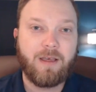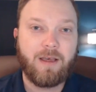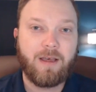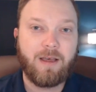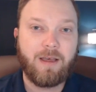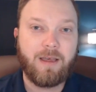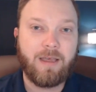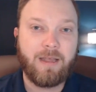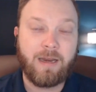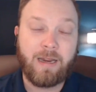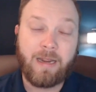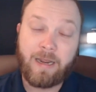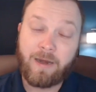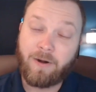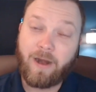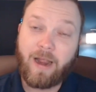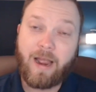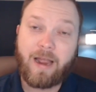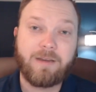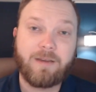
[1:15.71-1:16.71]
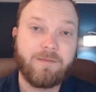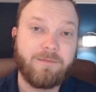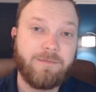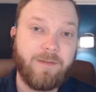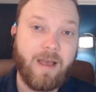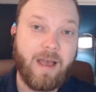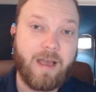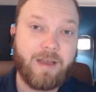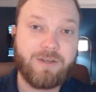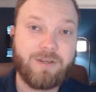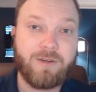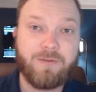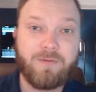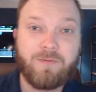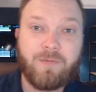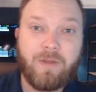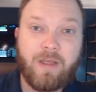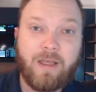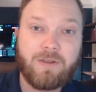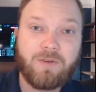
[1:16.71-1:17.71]
in an interactive
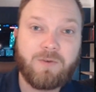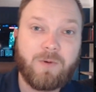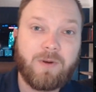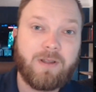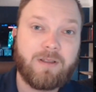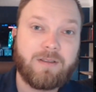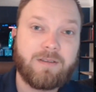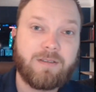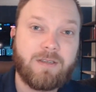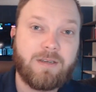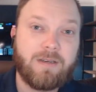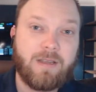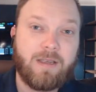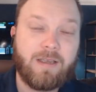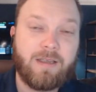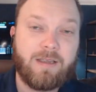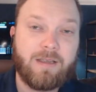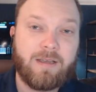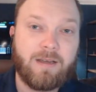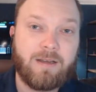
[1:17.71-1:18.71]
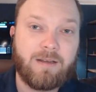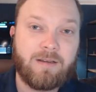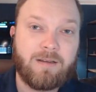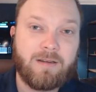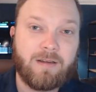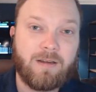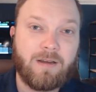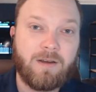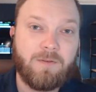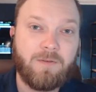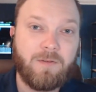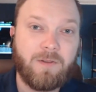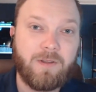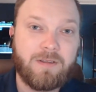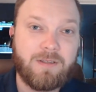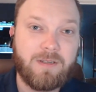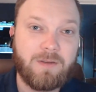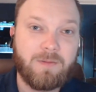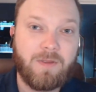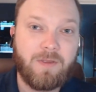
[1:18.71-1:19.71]
fashion, as well as in a hopefully
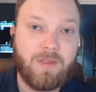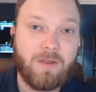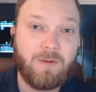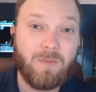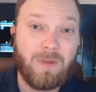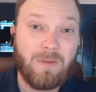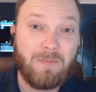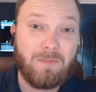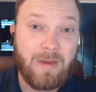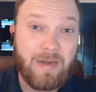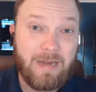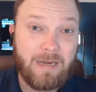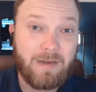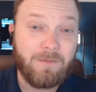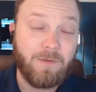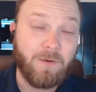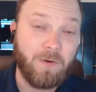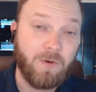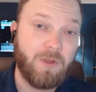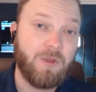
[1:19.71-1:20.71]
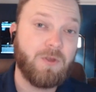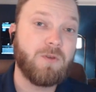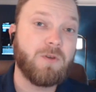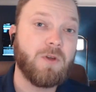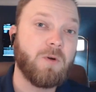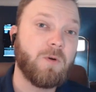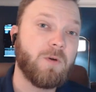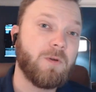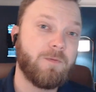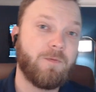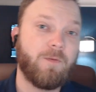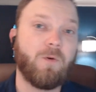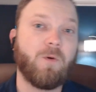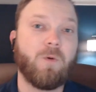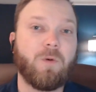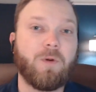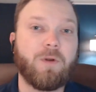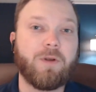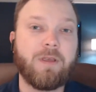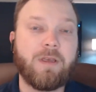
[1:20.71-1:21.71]
something that'd be meaningful to you going
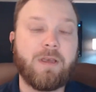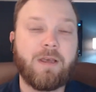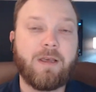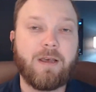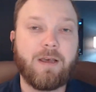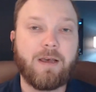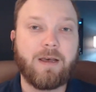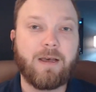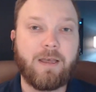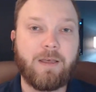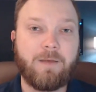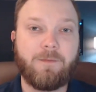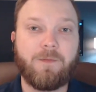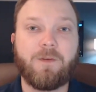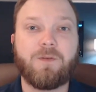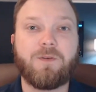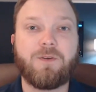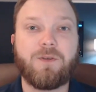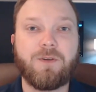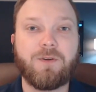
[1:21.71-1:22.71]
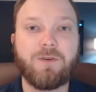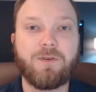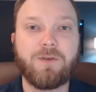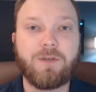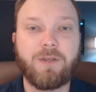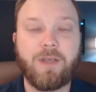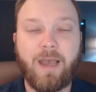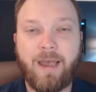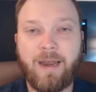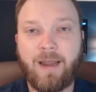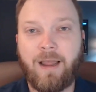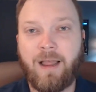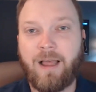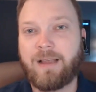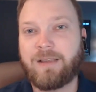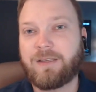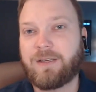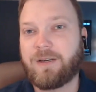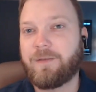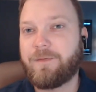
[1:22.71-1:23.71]
forward if you choose to
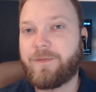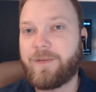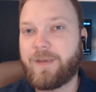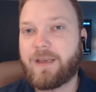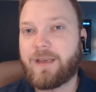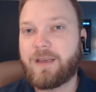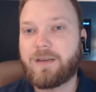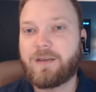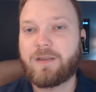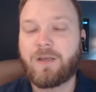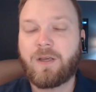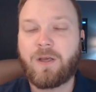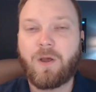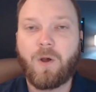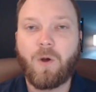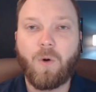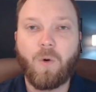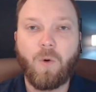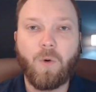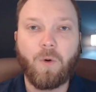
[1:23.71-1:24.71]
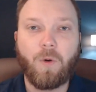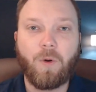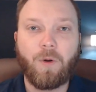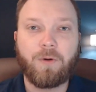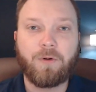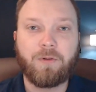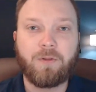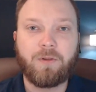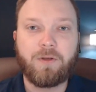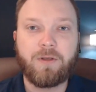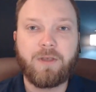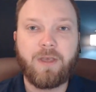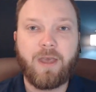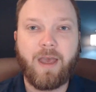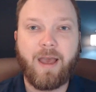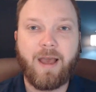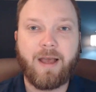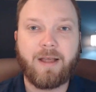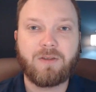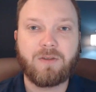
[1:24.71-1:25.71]
analyze an event or look
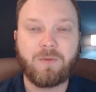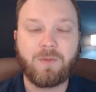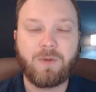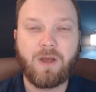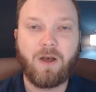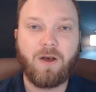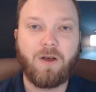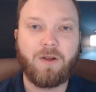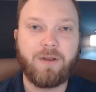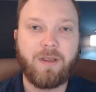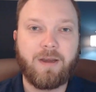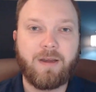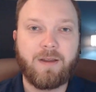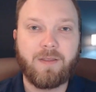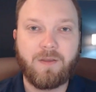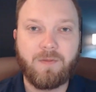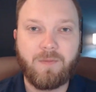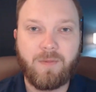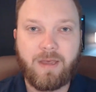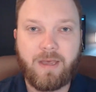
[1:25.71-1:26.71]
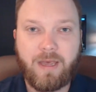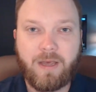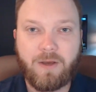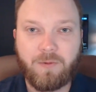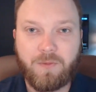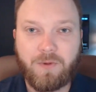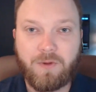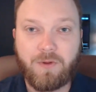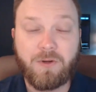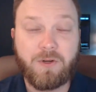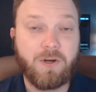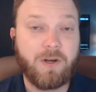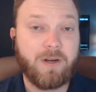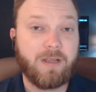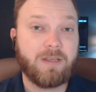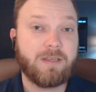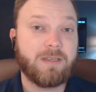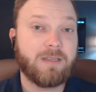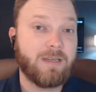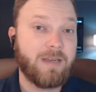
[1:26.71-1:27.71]
at some call data that may help you
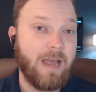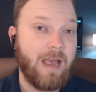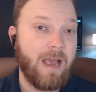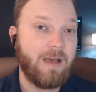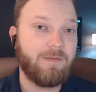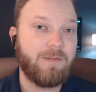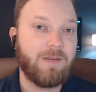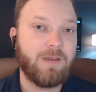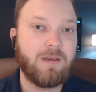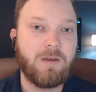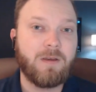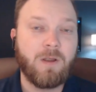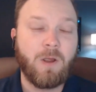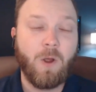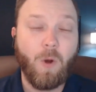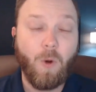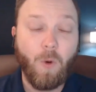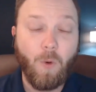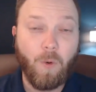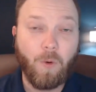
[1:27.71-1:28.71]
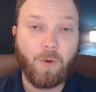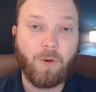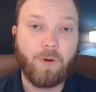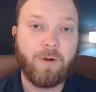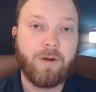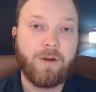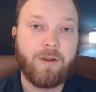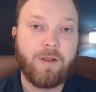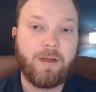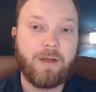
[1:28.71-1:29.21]
address staffing or